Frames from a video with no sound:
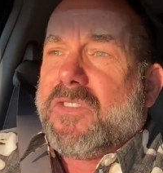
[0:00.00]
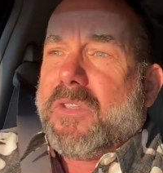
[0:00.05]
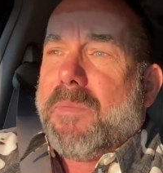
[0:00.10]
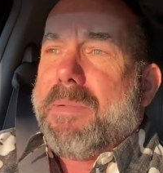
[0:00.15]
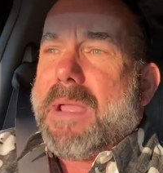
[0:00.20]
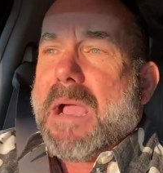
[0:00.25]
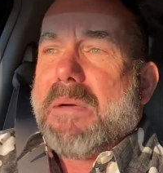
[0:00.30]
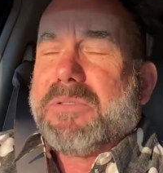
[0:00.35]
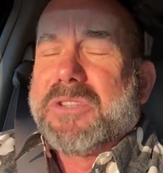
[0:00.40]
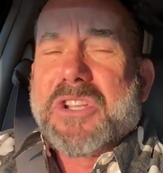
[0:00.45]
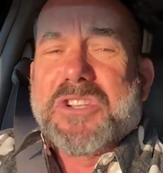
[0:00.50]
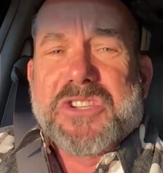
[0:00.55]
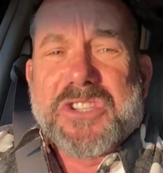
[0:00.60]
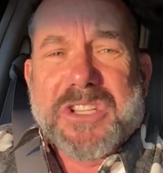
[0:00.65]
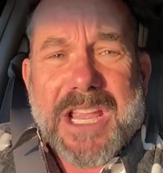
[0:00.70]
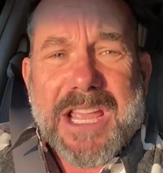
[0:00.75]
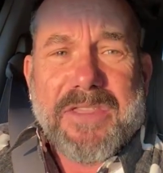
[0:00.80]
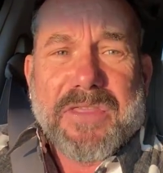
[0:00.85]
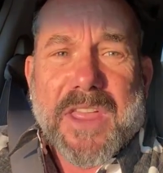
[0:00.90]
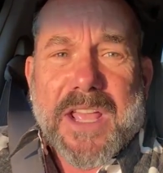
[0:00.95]
to be able to
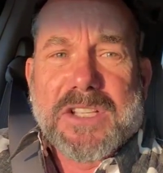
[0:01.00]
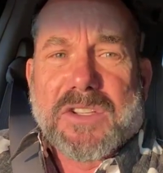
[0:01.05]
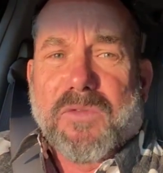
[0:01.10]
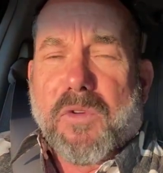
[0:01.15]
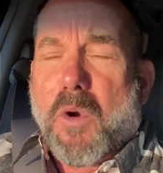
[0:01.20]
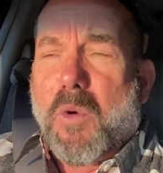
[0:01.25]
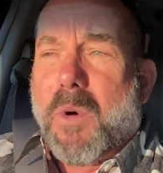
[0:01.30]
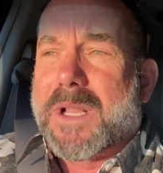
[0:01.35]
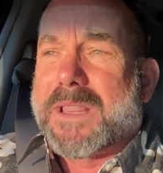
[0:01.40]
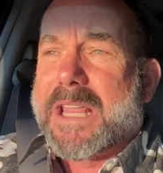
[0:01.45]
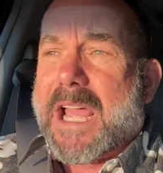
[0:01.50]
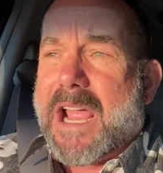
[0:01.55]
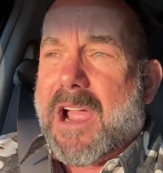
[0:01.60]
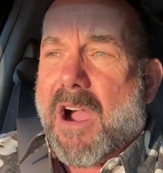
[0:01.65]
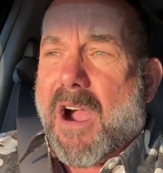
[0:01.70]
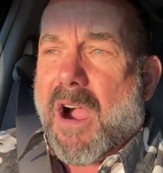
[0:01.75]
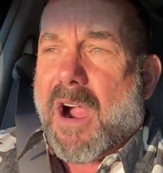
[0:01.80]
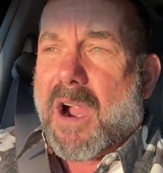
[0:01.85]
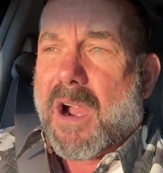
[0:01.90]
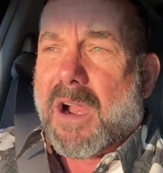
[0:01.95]
see things for what
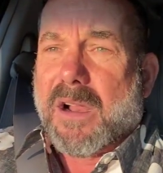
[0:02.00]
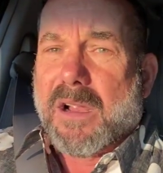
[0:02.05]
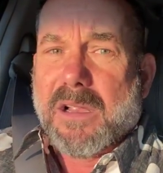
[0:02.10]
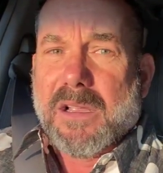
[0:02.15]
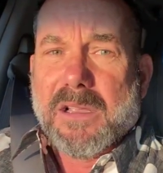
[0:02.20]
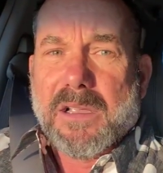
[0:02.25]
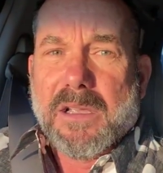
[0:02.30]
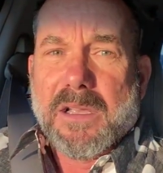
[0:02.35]
they are.